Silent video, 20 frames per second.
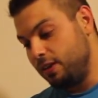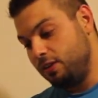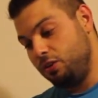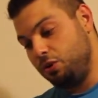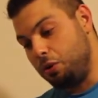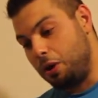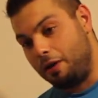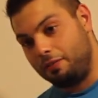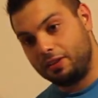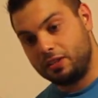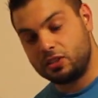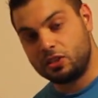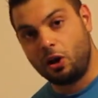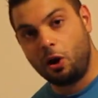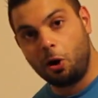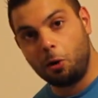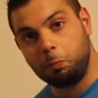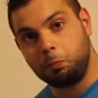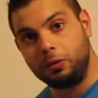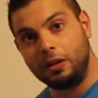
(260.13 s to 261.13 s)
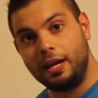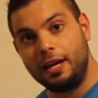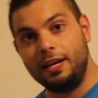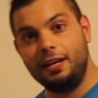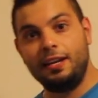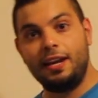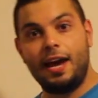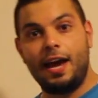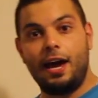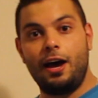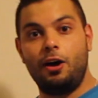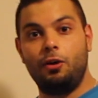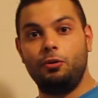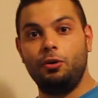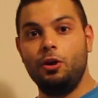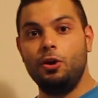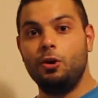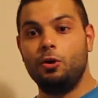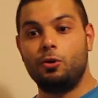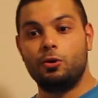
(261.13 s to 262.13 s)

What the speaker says: you have a tarp laid down